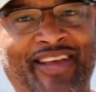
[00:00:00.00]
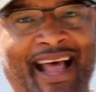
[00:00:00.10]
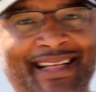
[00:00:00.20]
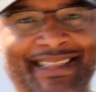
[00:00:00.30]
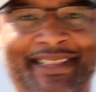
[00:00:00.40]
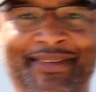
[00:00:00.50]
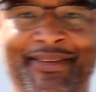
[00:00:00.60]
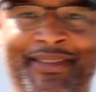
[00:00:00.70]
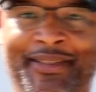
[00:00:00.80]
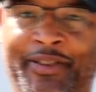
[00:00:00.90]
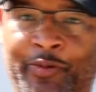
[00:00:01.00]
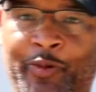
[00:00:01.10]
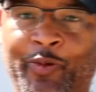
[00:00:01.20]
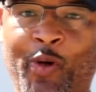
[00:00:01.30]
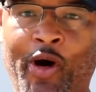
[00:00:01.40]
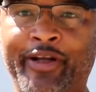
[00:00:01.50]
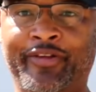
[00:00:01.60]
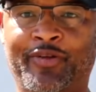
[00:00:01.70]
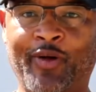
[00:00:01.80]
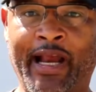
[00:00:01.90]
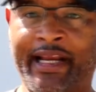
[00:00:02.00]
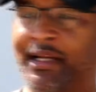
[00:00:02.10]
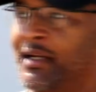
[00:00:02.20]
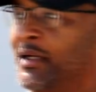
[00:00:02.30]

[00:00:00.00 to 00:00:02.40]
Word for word: telling you the reward is great.